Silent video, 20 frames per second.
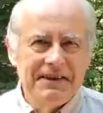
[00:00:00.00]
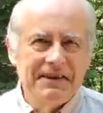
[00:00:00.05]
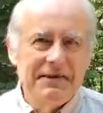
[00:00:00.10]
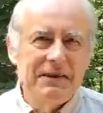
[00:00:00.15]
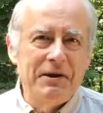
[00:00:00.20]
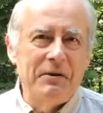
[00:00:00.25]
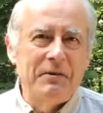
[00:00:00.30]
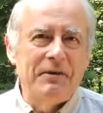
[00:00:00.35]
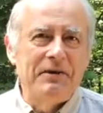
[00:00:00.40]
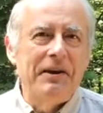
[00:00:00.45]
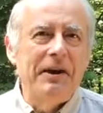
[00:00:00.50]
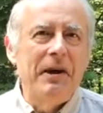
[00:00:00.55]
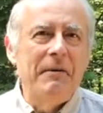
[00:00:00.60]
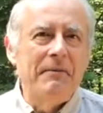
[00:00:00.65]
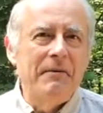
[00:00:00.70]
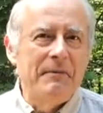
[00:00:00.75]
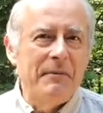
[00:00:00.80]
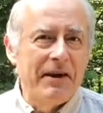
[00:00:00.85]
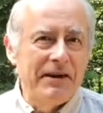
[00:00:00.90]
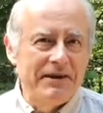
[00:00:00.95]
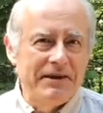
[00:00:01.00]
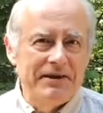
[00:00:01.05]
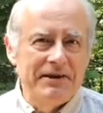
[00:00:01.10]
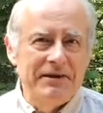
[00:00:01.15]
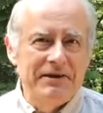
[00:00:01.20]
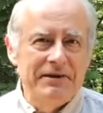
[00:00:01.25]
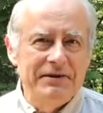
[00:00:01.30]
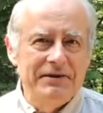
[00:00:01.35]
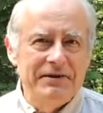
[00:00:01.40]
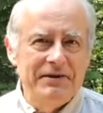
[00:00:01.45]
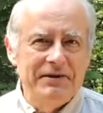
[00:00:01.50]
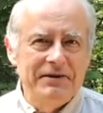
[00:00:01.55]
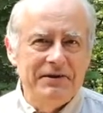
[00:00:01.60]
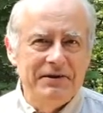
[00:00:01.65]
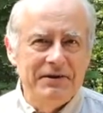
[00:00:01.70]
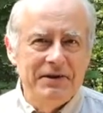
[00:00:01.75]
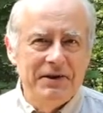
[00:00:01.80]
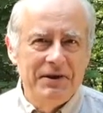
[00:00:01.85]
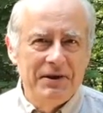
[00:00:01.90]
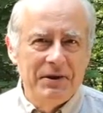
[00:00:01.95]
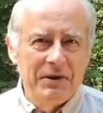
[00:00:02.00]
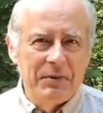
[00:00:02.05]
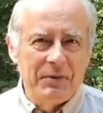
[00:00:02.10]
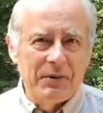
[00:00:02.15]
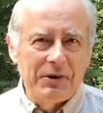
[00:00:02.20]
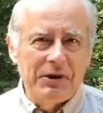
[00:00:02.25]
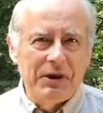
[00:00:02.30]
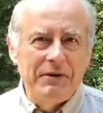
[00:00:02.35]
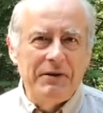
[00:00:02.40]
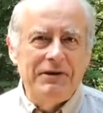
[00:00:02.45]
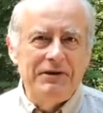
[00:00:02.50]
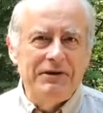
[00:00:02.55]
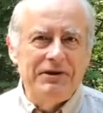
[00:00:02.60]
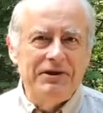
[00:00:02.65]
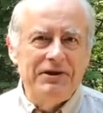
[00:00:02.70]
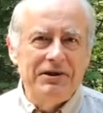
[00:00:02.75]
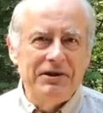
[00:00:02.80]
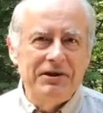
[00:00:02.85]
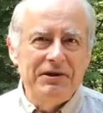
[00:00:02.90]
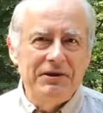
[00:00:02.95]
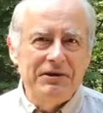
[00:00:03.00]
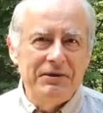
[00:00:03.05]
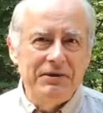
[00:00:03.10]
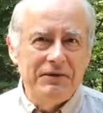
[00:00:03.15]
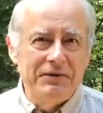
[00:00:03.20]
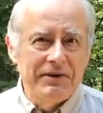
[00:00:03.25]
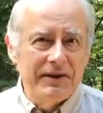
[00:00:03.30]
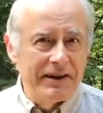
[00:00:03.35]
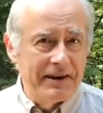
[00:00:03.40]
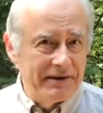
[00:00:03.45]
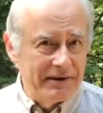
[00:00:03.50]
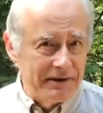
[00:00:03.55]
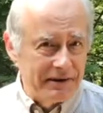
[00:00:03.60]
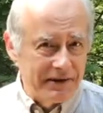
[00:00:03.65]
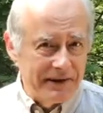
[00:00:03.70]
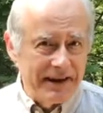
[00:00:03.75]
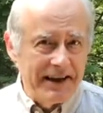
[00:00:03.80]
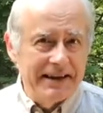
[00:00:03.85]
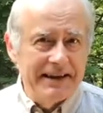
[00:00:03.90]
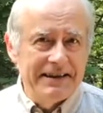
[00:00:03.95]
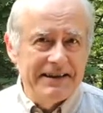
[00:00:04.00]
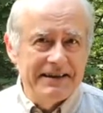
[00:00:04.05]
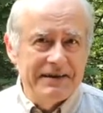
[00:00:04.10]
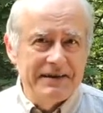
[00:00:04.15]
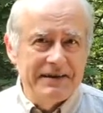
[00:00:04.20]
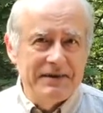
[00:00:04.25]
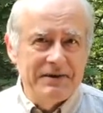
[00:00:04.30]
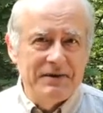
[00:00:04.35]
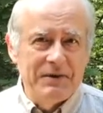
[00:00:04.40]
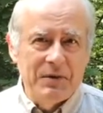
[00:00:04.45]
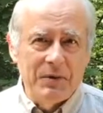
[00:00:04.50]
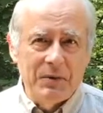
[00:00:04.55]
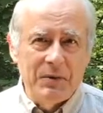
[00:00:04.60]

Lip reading: Hello, with the help of my students, we're going to show you that there are cases